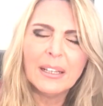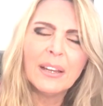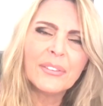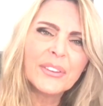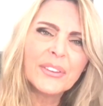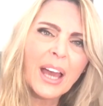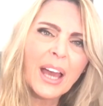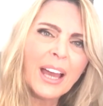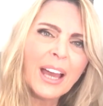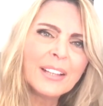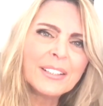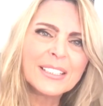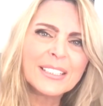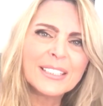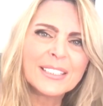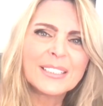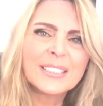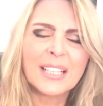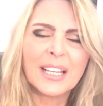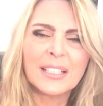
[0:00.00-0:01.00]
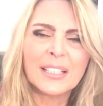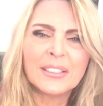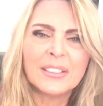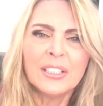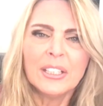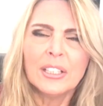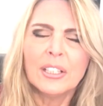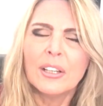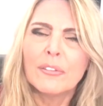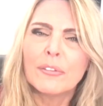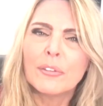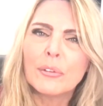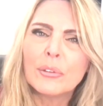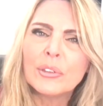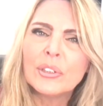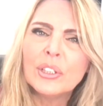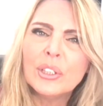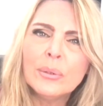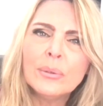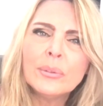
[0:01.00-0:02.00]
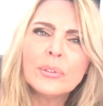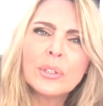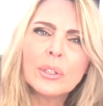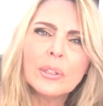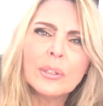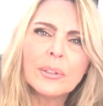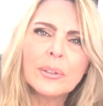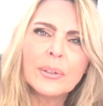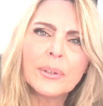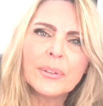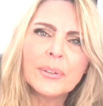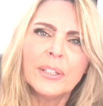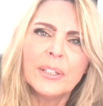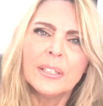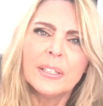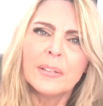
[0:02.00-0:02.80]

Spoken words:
And that is then for you to learn